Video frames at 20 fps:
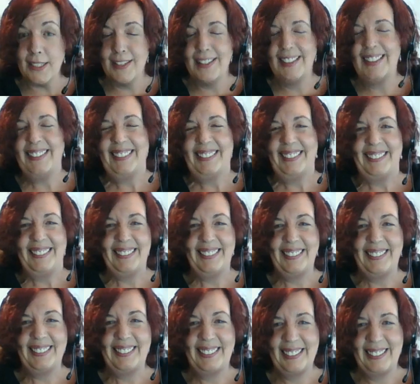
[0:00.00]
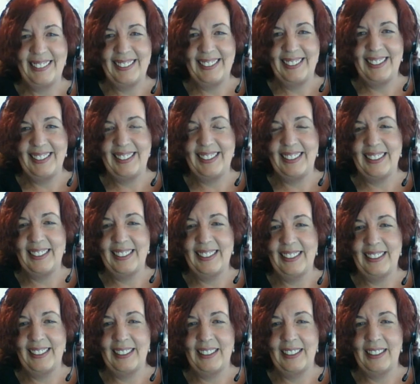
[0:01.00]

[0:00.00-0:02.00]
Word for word: And he is uh, a